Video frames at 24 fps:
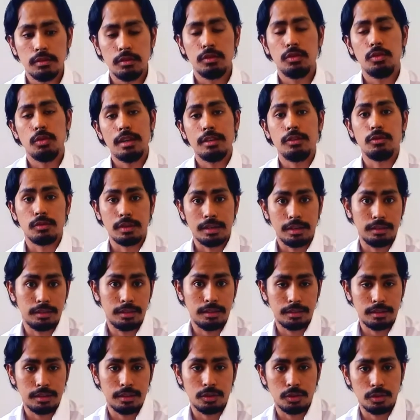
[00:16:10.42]
to address
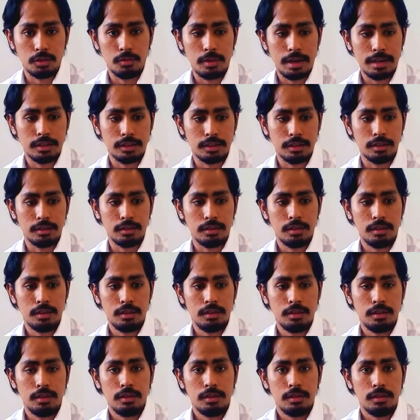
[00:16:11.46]
the situation.
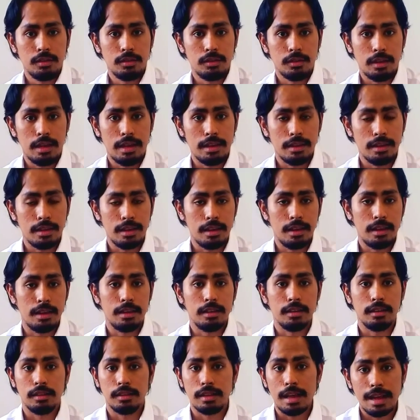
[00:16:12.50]
And
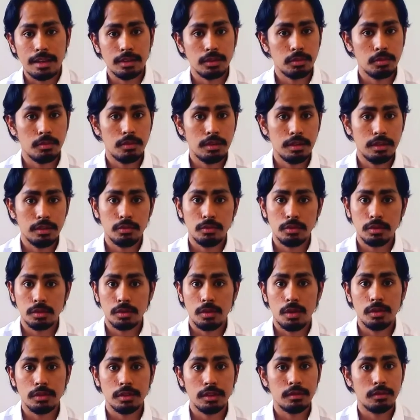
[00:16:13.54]
then the last one is
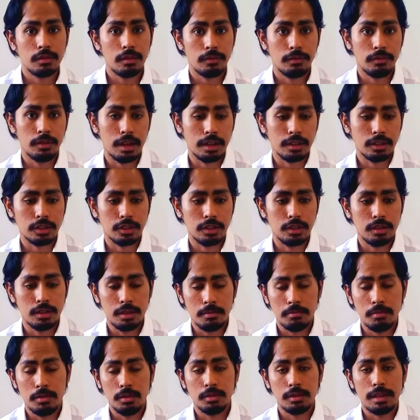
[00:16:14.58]
result and reflection.
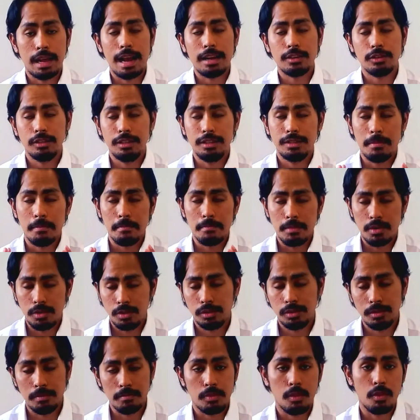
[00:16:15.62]
The
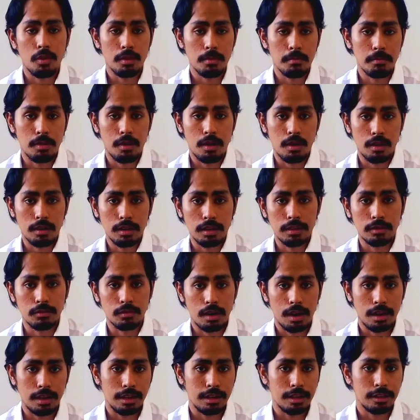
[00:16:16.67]
most important part in
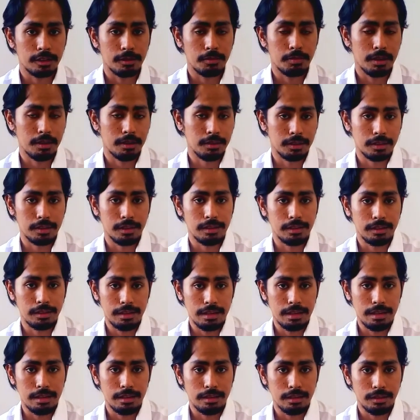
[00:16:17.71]
writing experiences
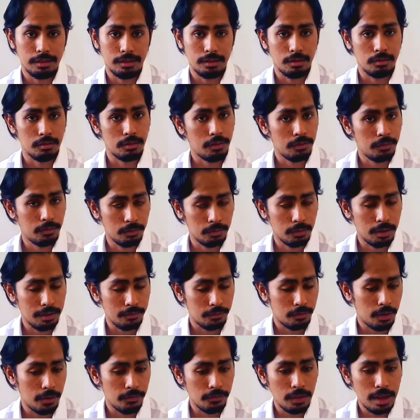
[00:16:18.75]
is the
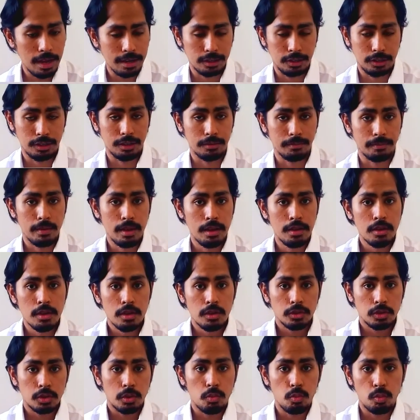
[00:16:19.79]
reflection.
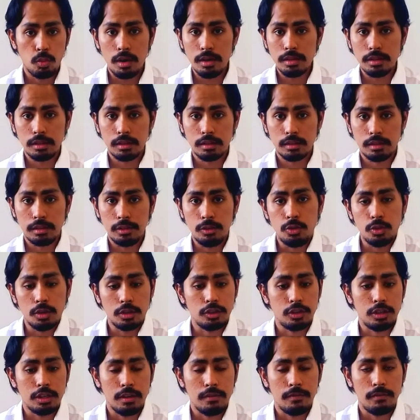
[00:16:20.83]
So what did you
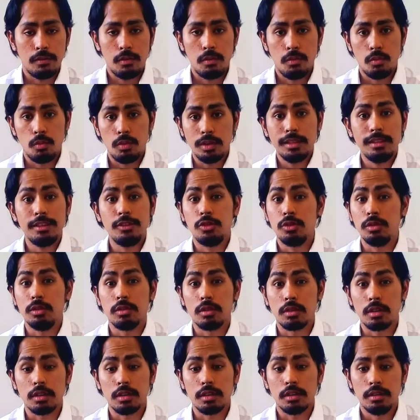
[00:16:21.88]
achieve? What did you
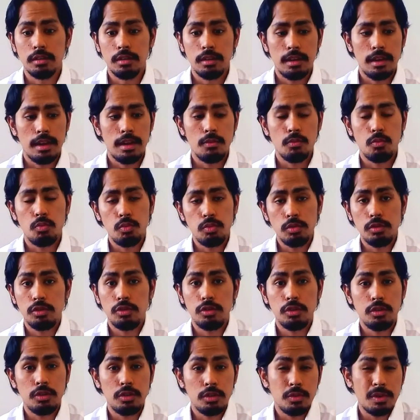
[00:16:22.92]
learn? And
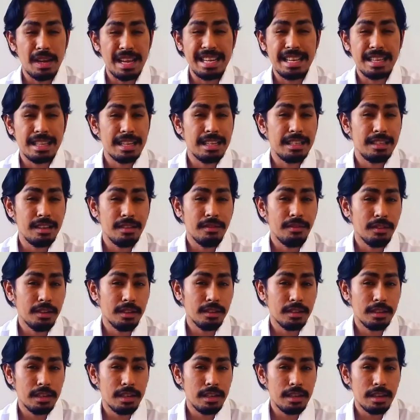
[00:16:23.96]
would you do anything
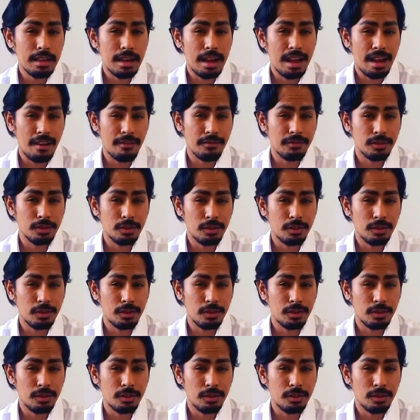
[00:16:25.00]
differently after